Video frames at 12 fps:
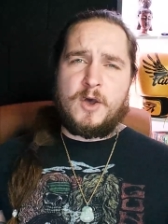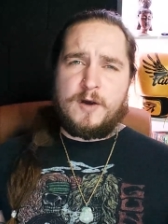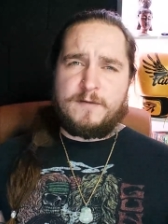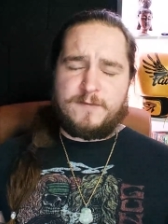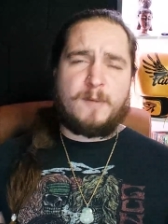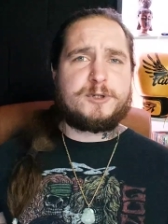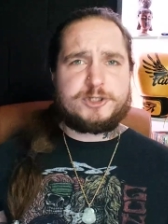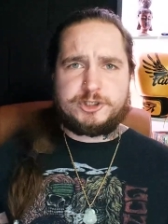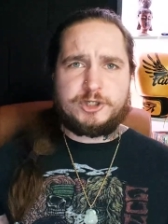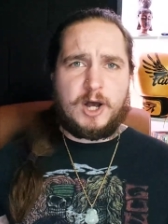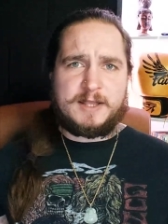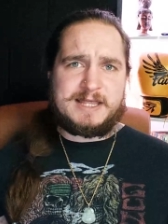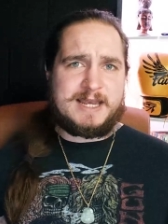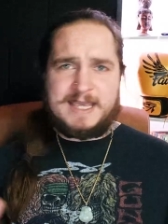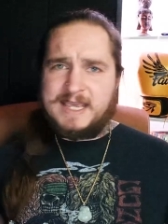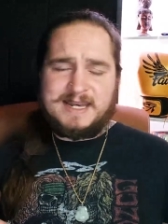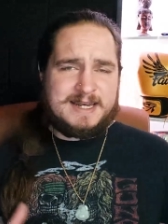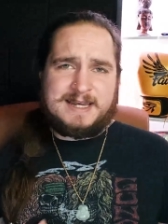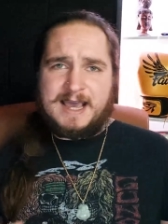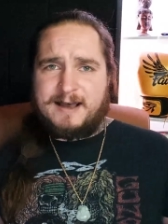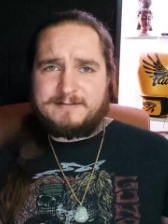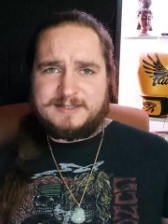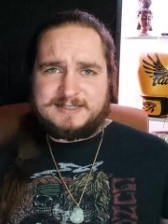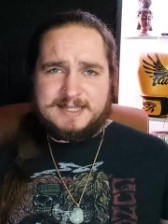from a shot that he didn't
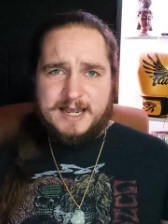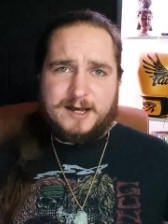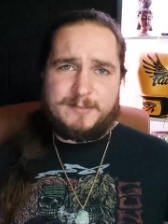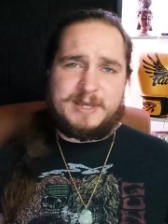have to set up.